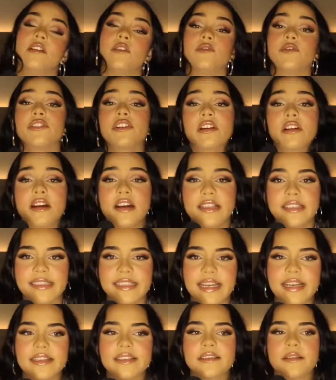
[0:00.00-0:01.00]
For
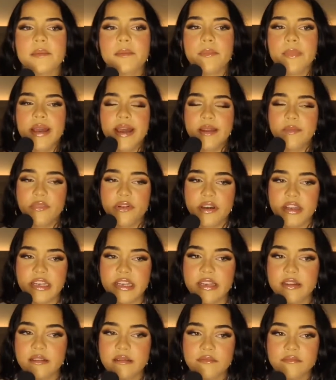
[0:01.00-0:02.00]
context, Bad
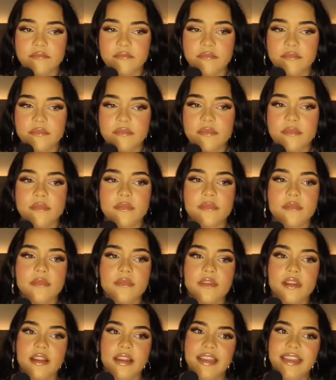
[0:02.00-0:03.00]
Bunny,
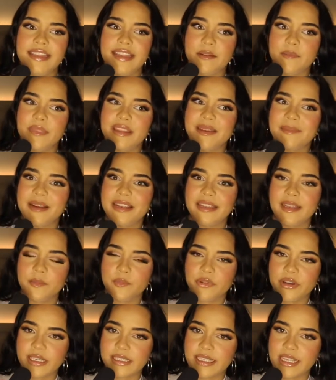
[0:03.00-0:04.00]
literalmente para el
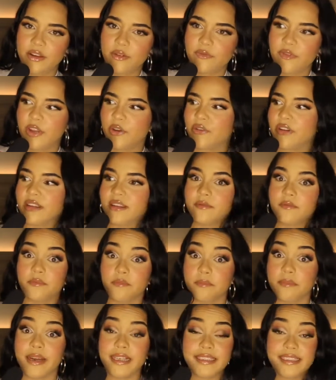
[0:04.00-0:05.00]
tiempo que salió Fiona,
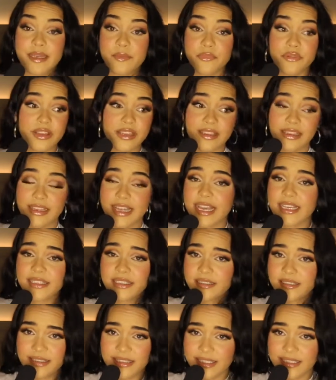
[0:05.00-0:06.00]
para el tiempo de
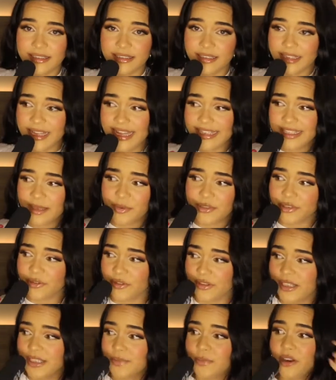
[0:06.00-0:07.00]
the last episode
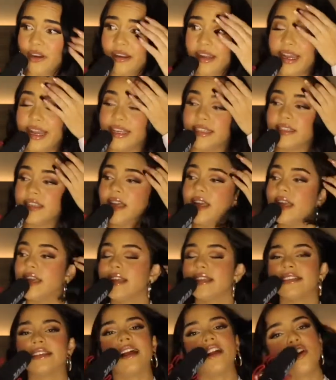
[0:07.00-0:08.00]
of this podcast,
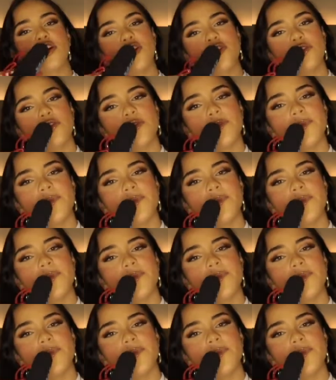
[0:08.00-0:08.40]
sacó